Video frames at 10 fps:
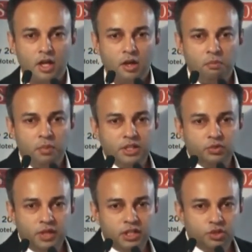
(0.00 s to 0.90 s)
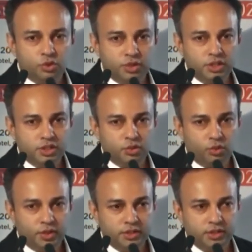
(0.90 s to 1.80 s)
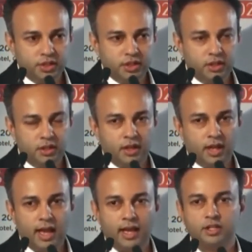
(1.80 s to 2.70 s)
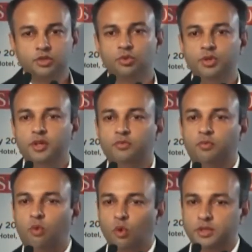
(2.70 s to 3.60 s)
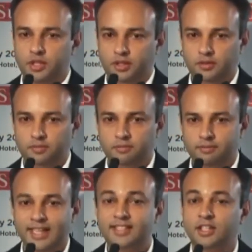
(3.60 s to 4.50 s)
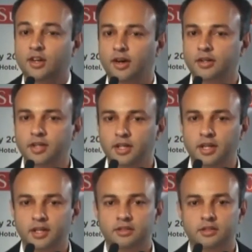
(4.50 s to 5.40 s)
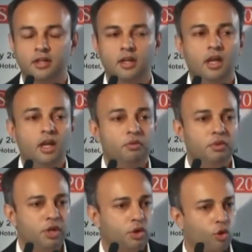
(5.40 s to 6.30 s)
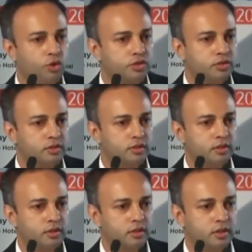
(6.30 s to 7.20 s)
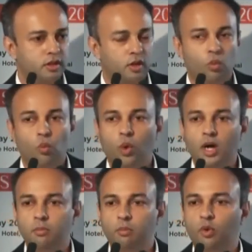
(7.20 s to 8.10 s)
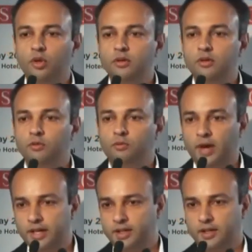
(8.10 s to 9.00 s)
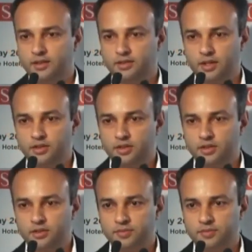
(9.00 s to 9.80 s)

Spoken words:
between 2020 and 2040, that's the current decades, we will cross 1.5 degrees Celsius.